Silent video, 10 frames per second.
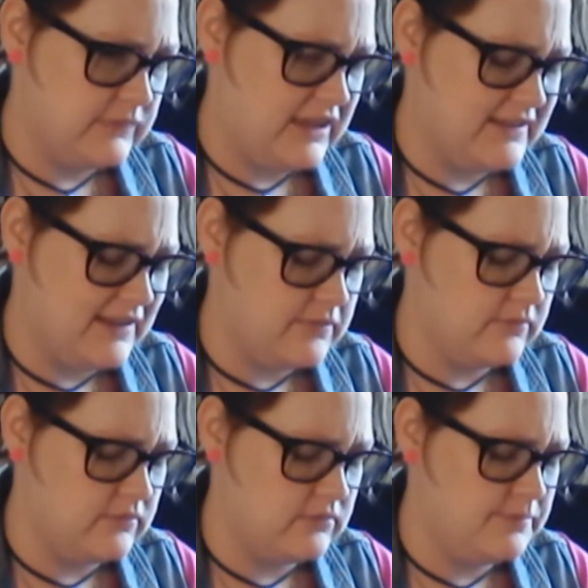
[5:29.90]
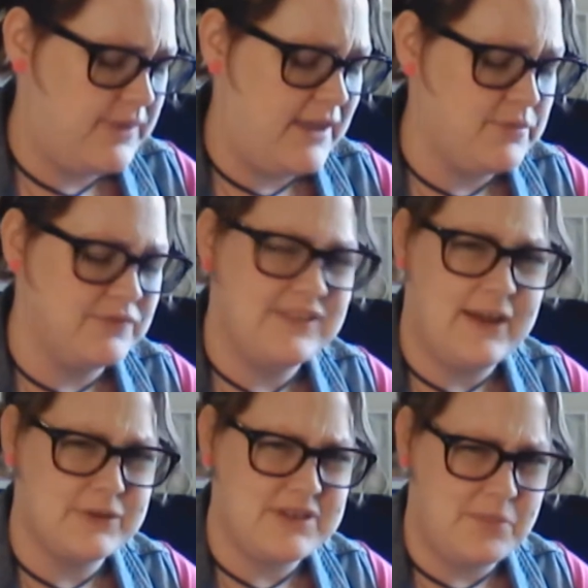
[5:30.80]
think it's like paper
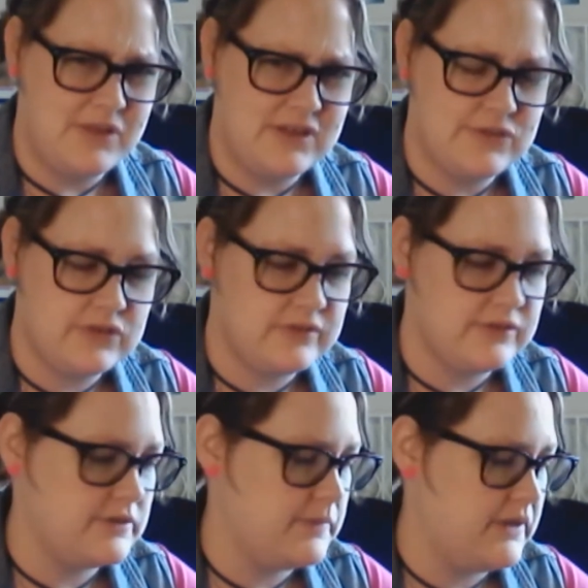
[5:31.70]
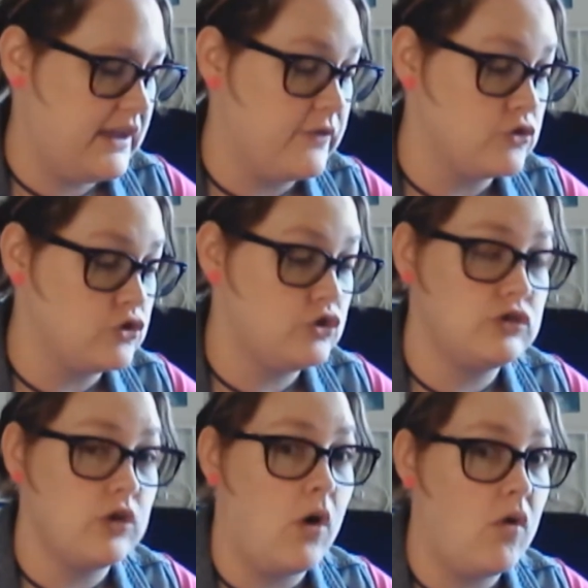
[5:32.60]
flower templates or something, and there's
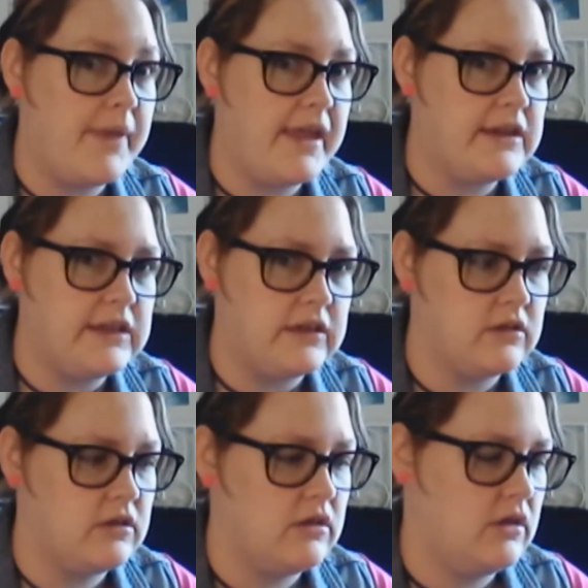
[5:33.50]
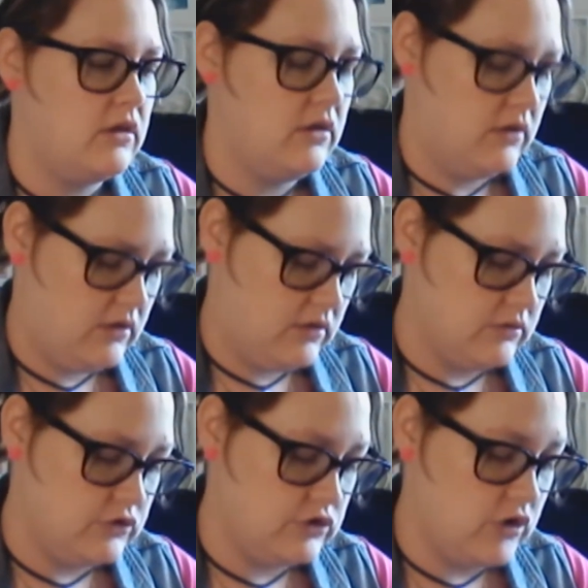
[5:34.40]
so many
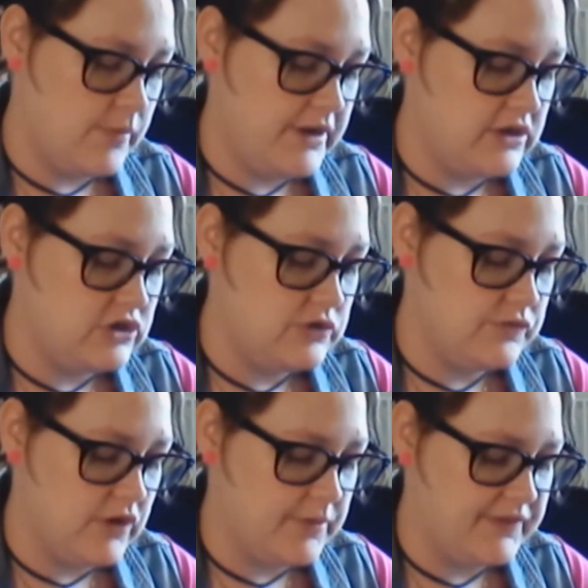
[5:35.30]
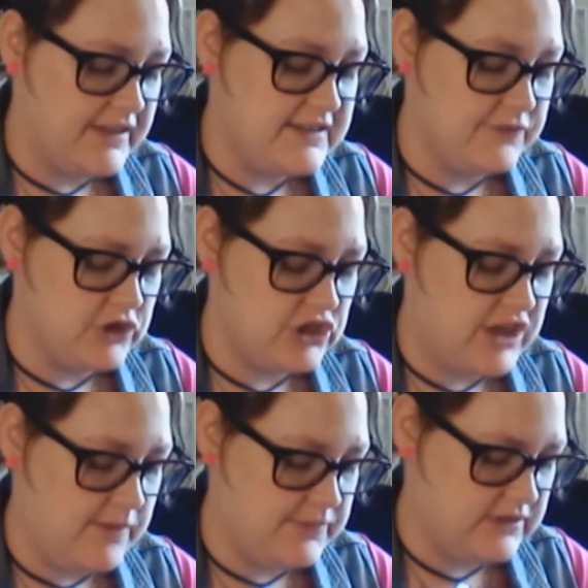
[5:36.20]
to choose from of like different
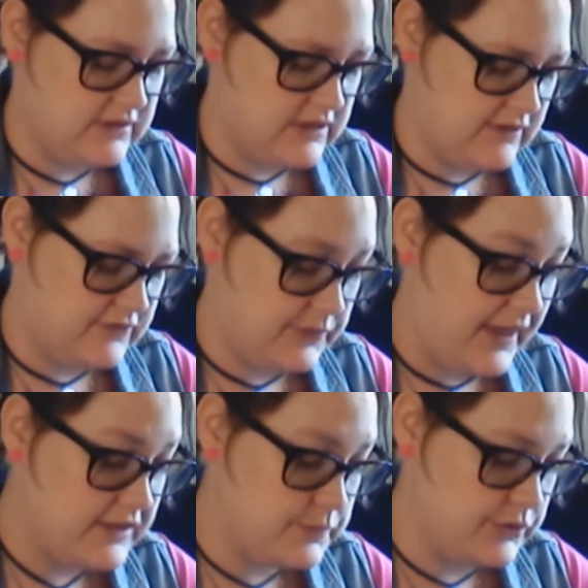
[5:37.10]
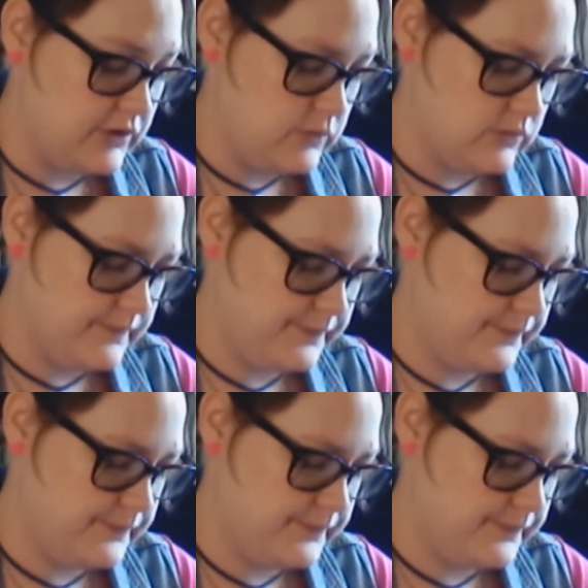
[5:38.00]
shapes and stuff. So that's pretty cool.